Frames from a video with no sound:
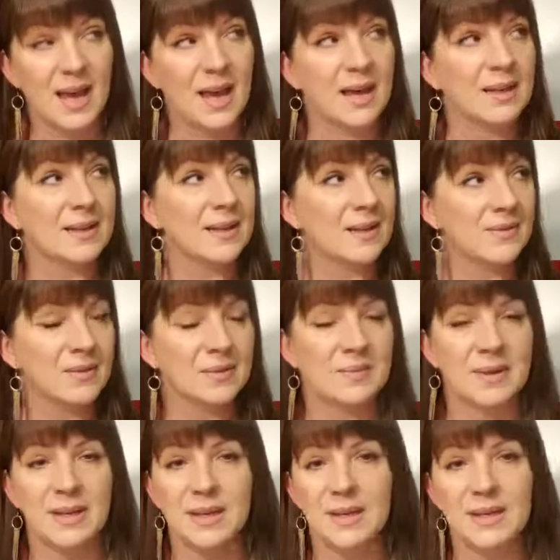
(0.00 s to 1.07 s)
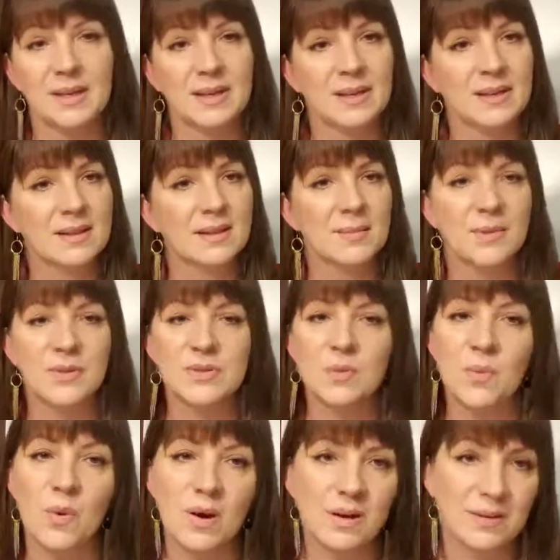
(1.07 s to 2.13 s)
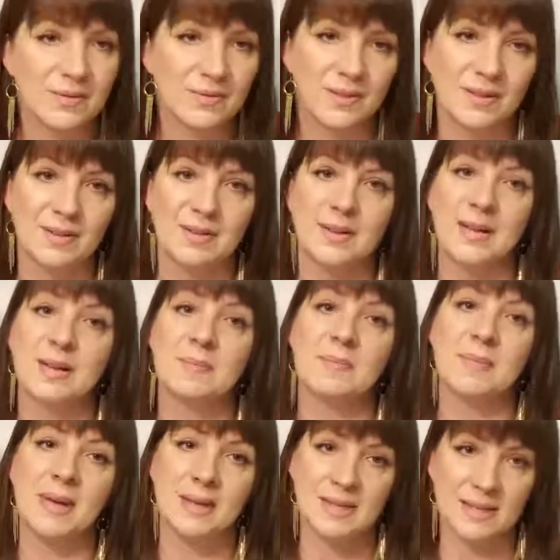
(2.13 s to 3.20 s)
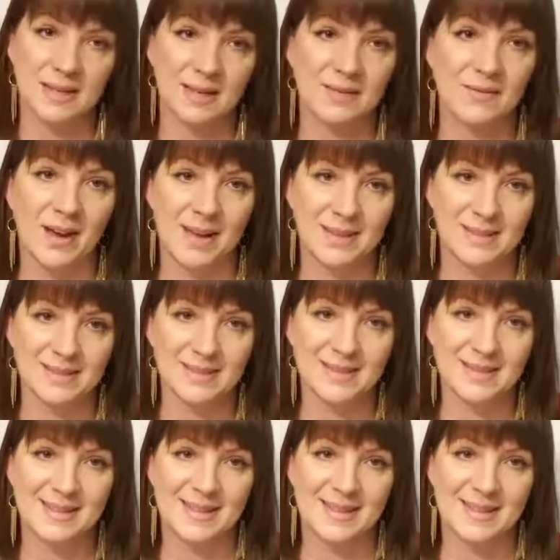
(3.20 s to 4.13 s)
and given me the most wonderful and amazing advice.